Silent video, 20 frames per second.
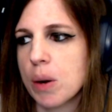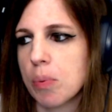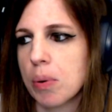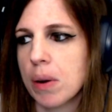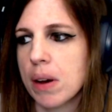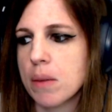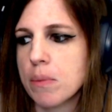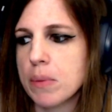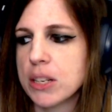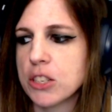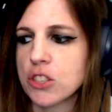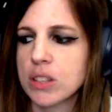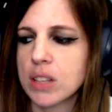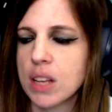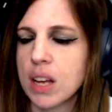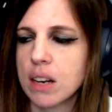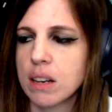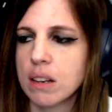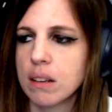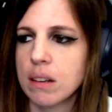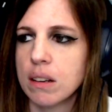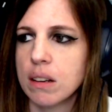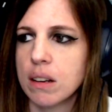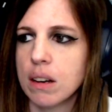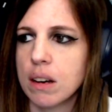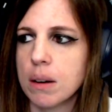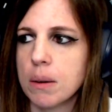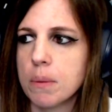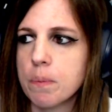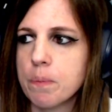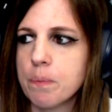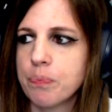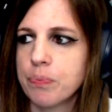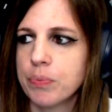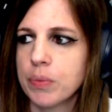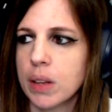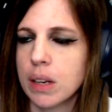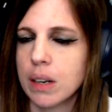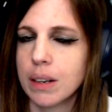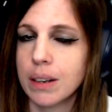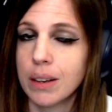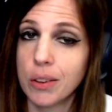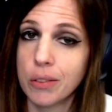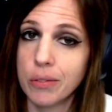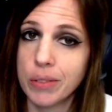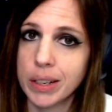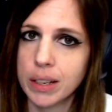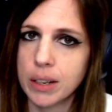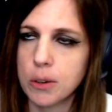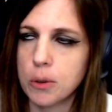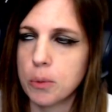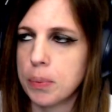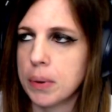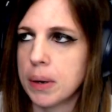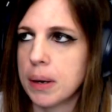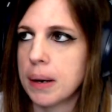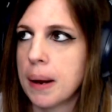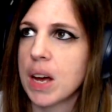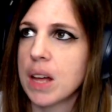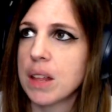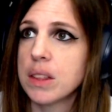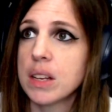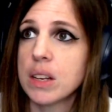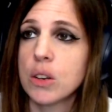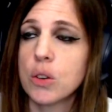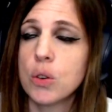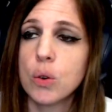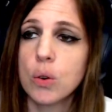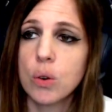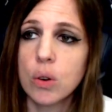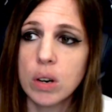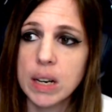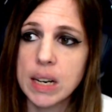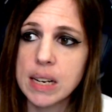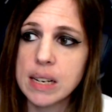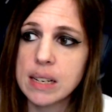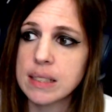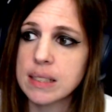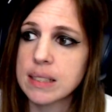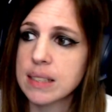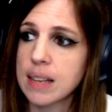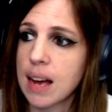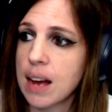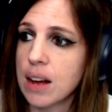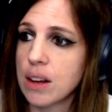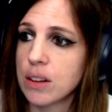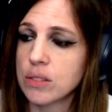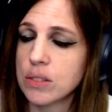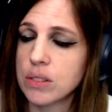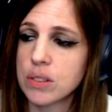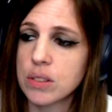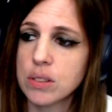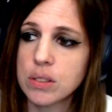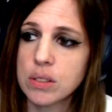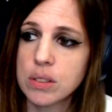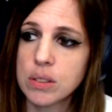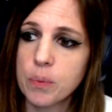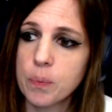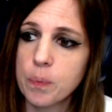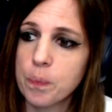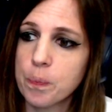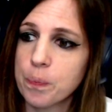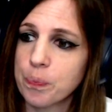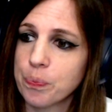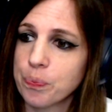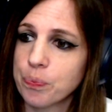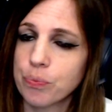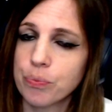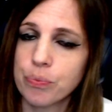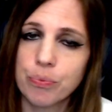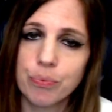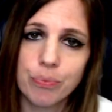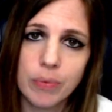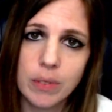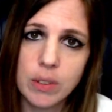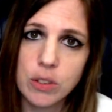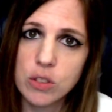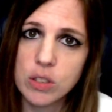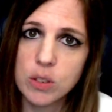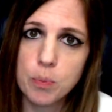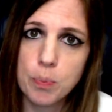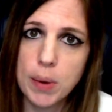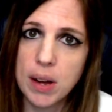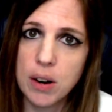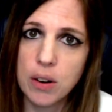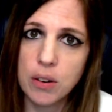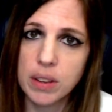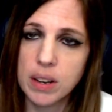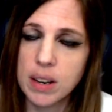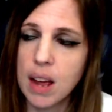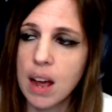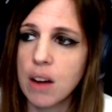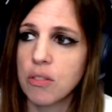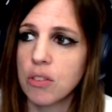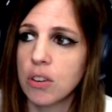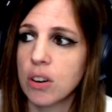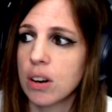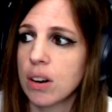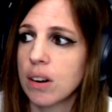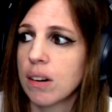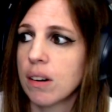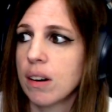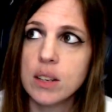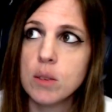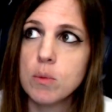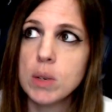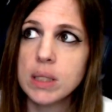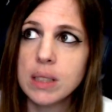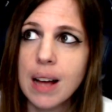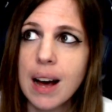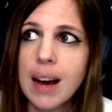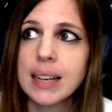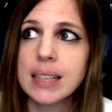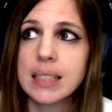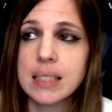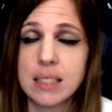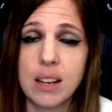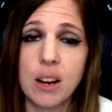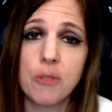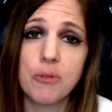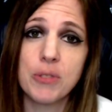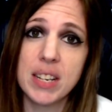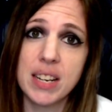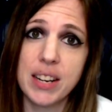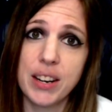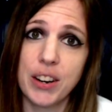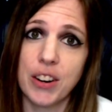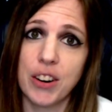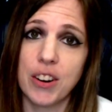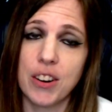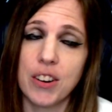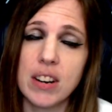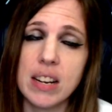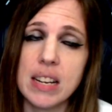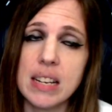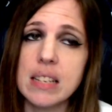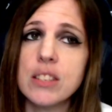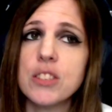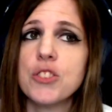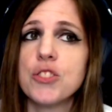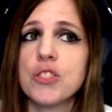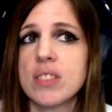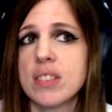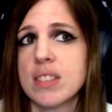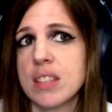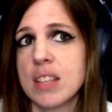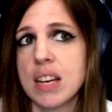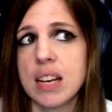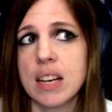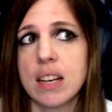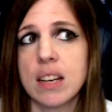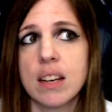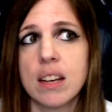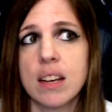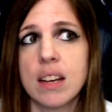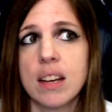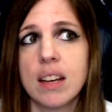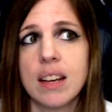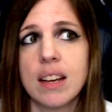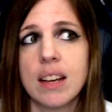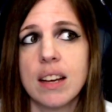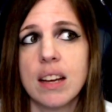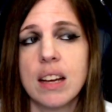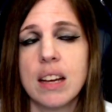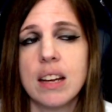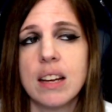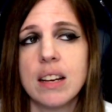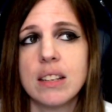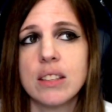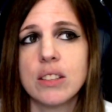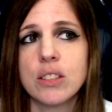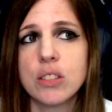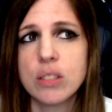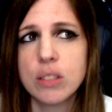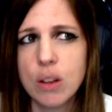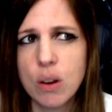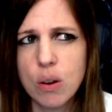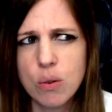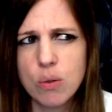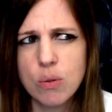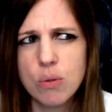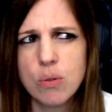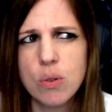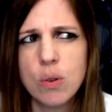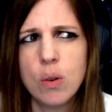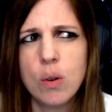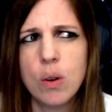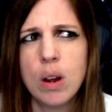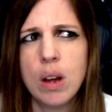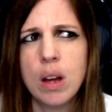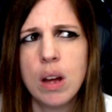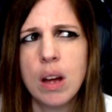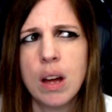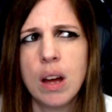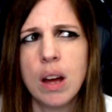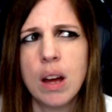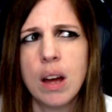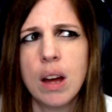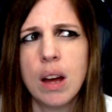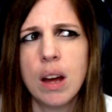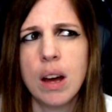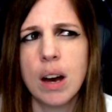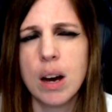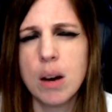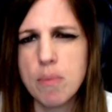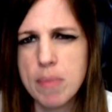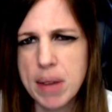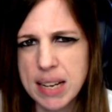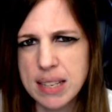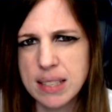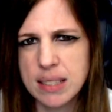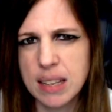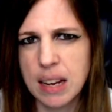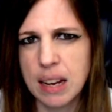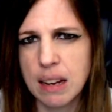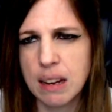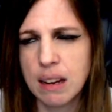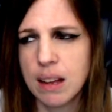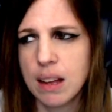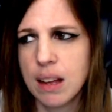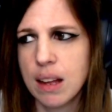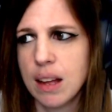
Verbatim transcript: I probably mentioned that um, in another video, but I think Corey sounds just better than ever. The melodic stuff in here is just like so amazing.